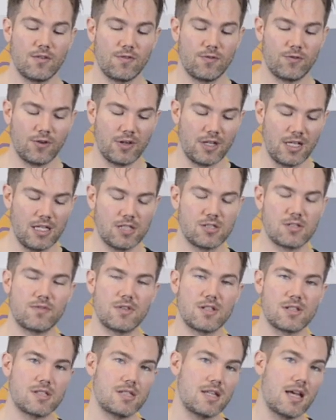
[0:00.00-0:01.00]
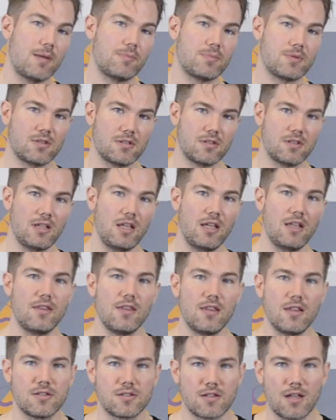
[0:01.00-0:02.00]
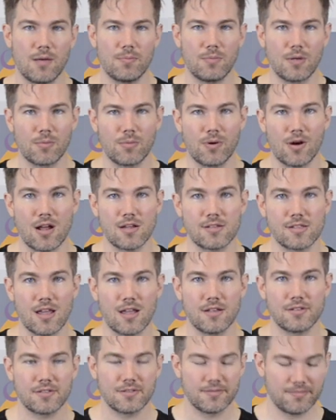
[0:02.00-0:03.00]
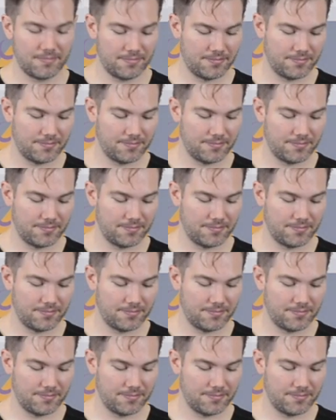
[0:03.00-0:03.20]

for each of the steps in this cupping process.